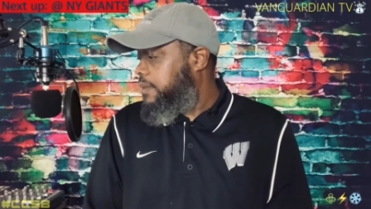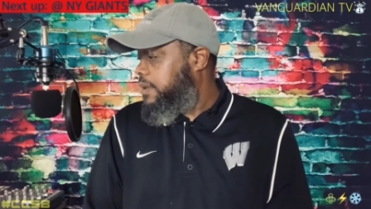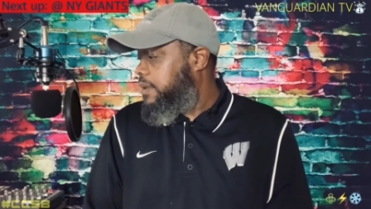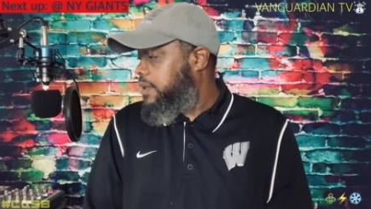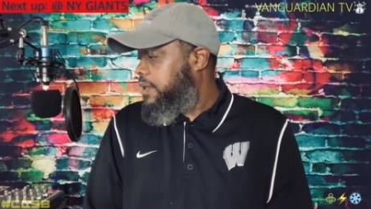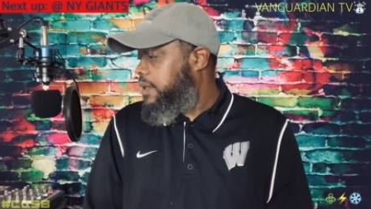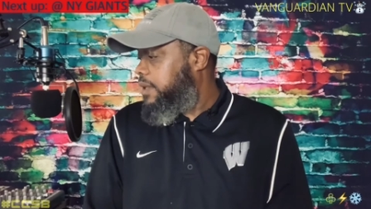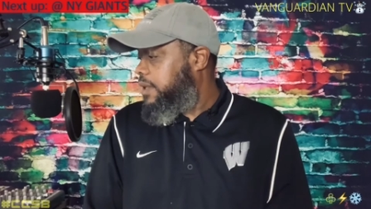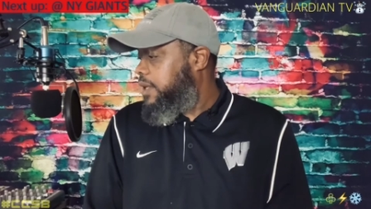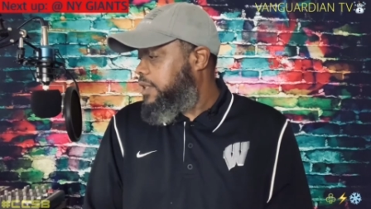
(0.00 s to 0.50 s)

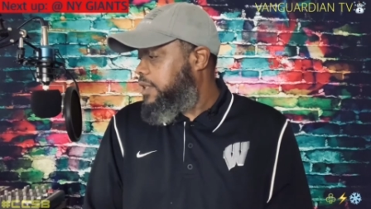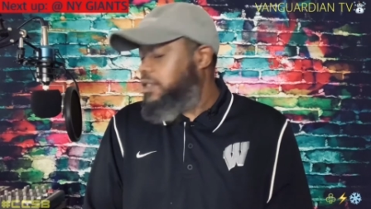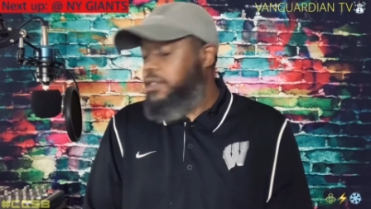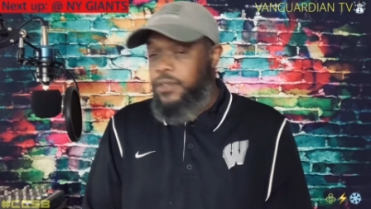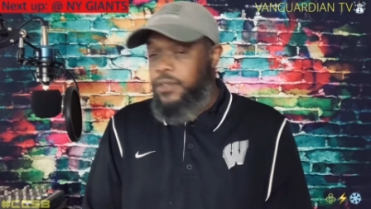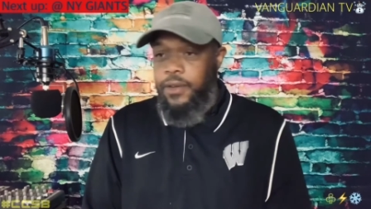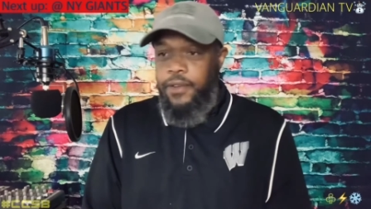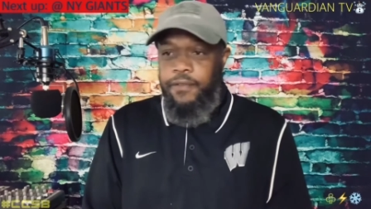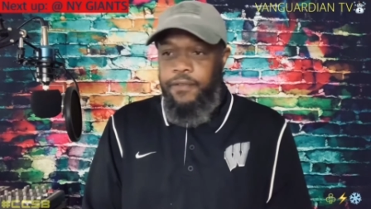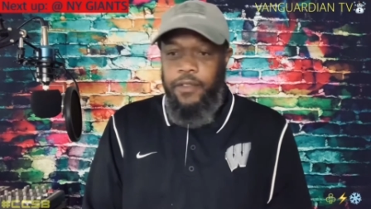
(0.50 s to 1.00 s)
That's
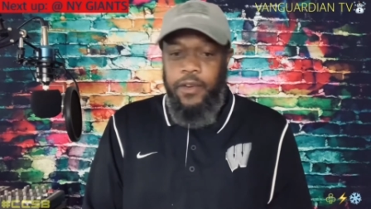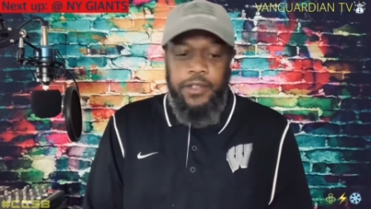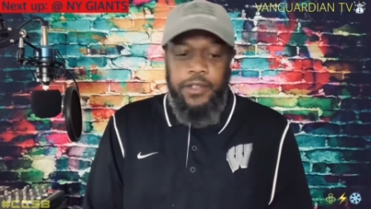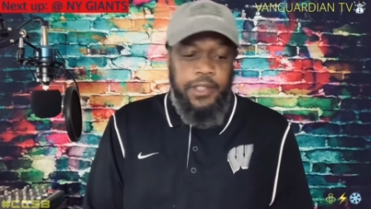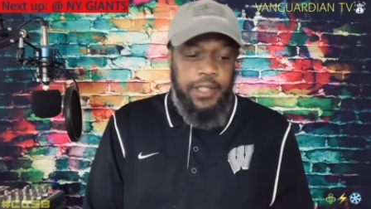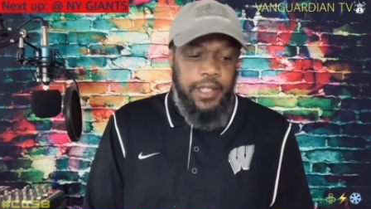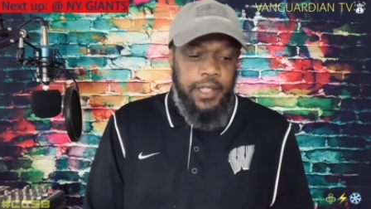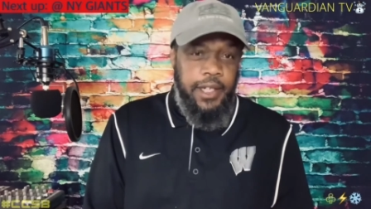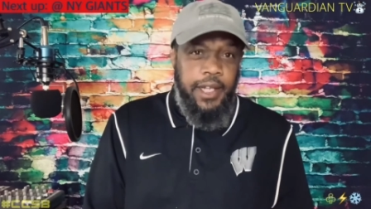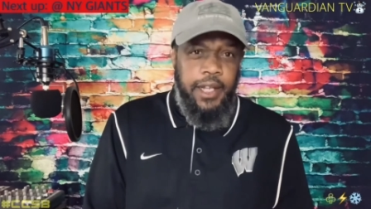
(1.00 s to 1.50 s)
31st
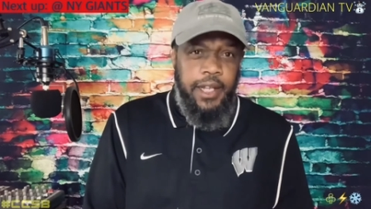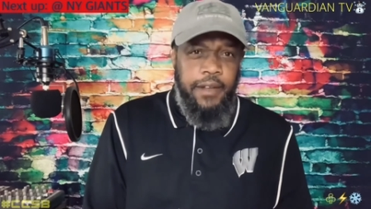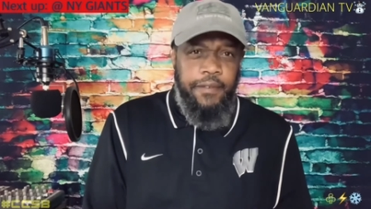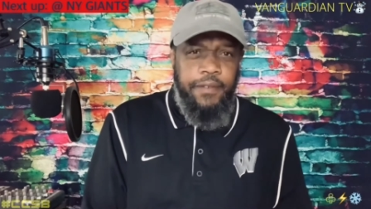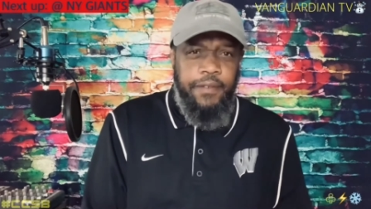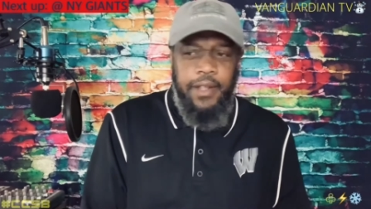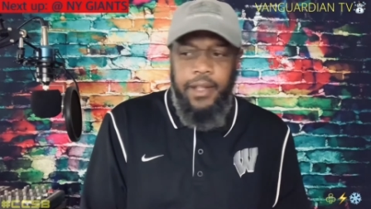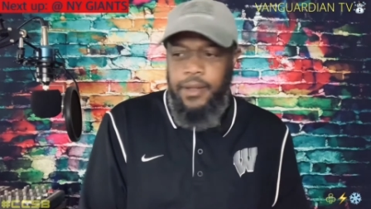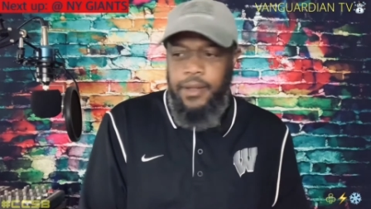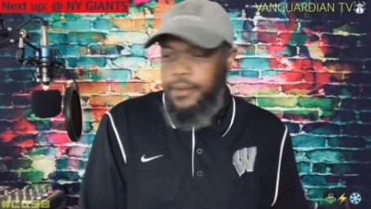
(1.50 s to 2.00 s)
in the
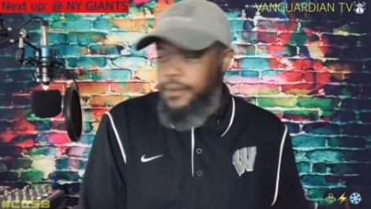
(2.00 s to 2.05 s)
NFL.